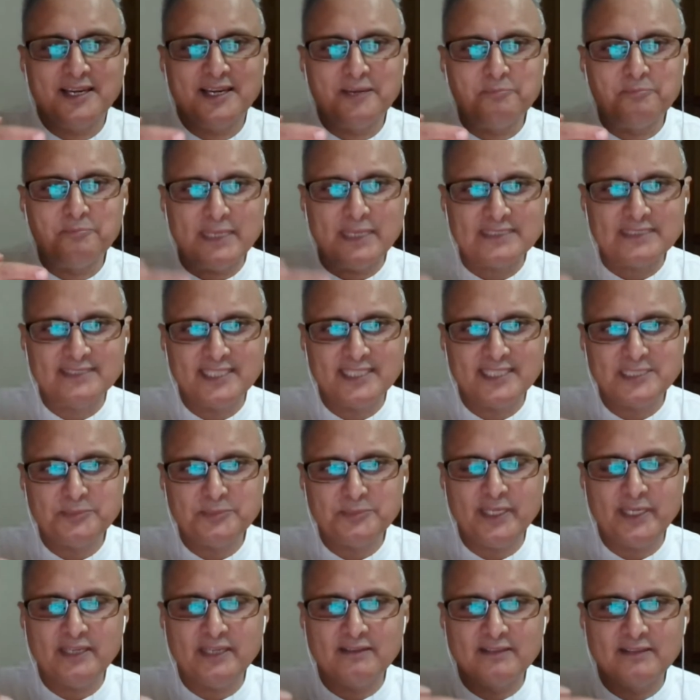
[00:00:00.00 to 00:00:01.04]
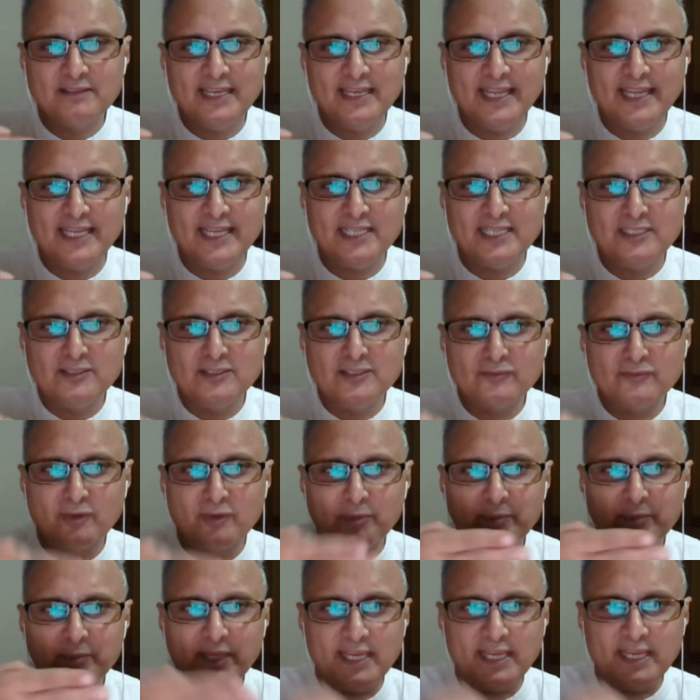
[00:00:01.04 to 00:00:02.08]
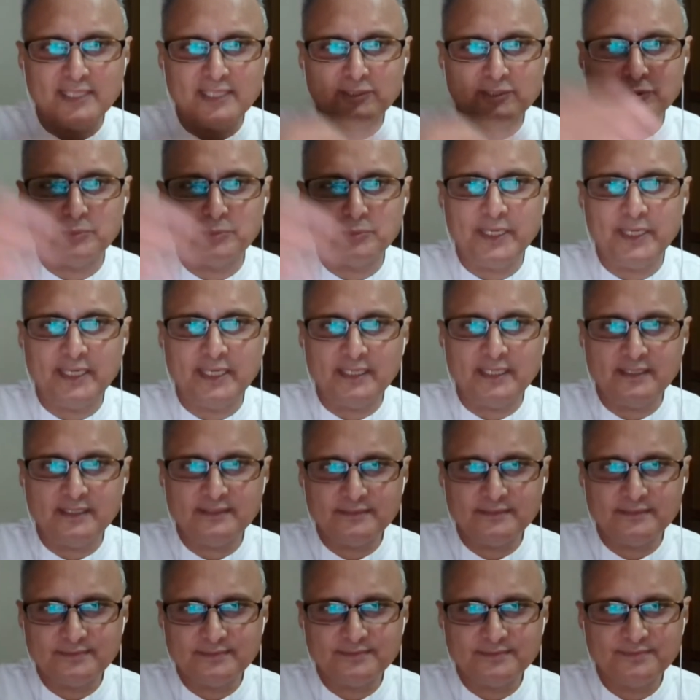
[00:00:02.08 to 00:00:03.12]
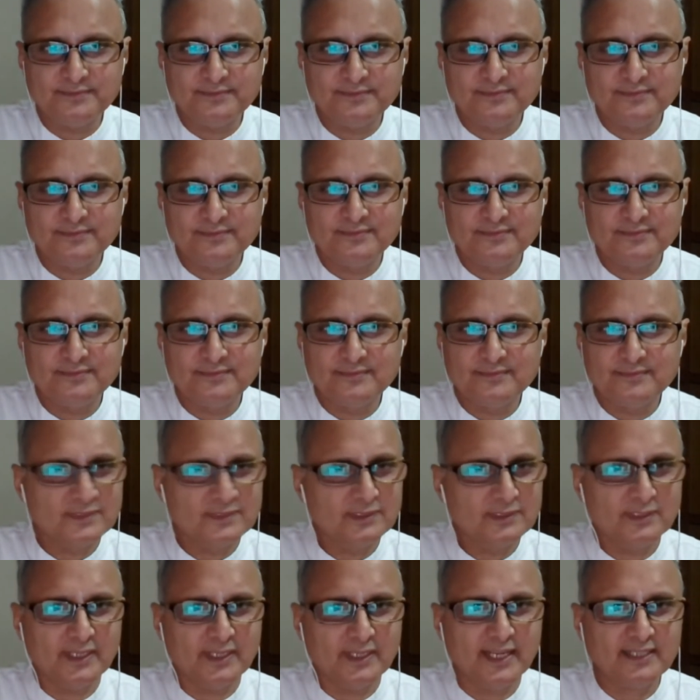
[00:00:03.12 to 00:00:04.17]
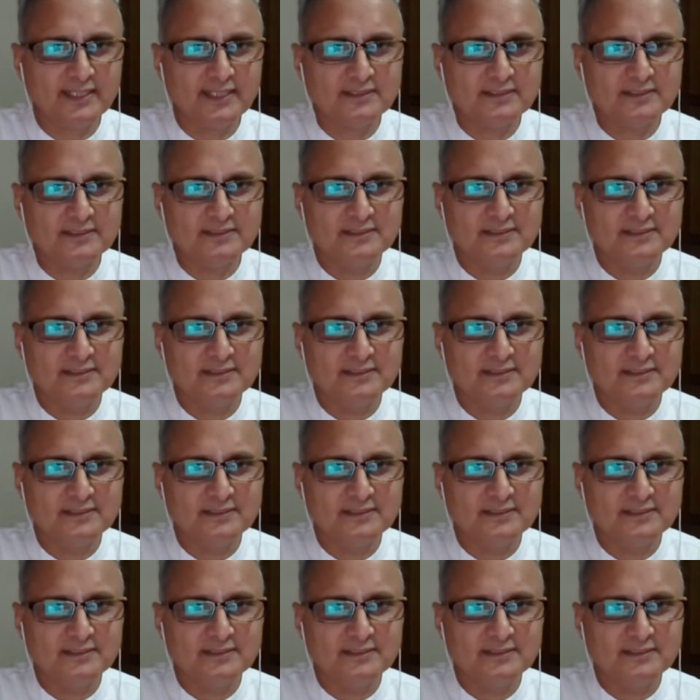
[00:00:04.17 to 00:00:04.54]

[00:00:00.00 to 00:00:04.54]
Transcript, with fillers: a message being relayed from A to B, correct?